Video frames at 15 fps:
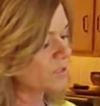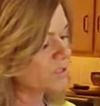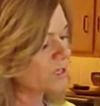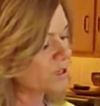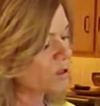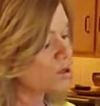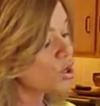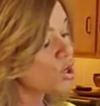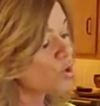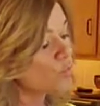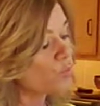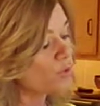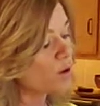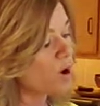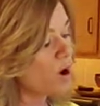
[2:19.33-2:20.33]
here.
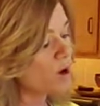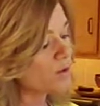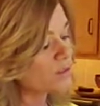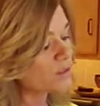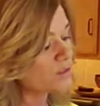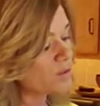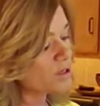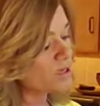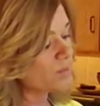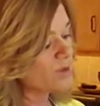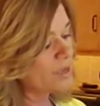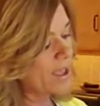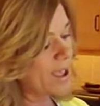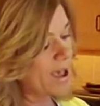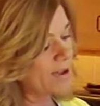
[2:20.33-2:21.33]
We're also going to
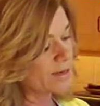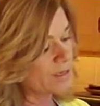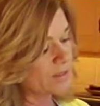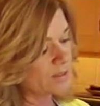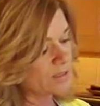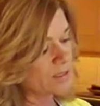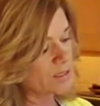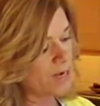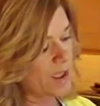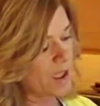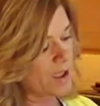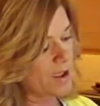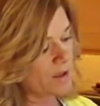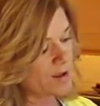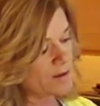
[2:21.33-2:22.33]
be adding
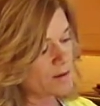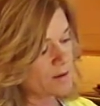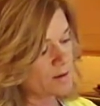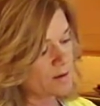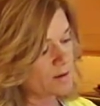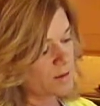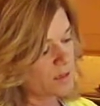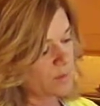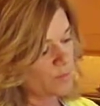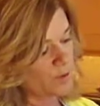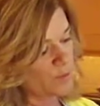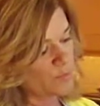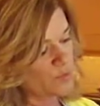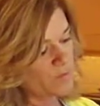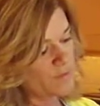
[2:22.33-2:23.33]
today, and I'm
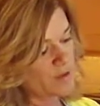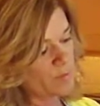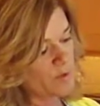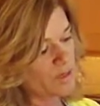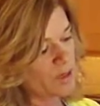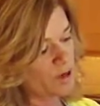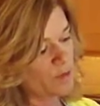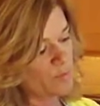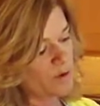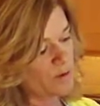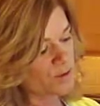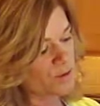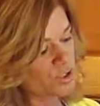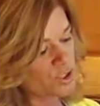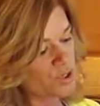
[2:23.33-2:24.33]
going to put them in here, but
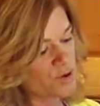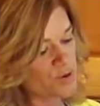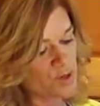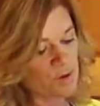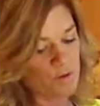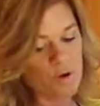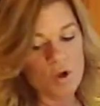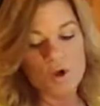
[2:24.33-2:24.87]
I'll show you.